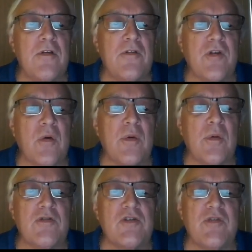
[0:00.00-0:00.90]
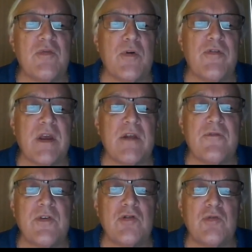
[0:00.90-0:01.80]
So we were just, once again,
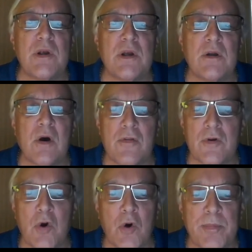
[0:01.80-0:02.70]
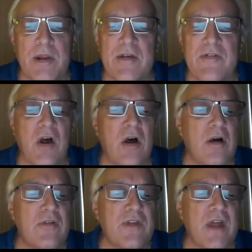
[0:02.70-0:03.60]
filtering on all the Coldplay songs.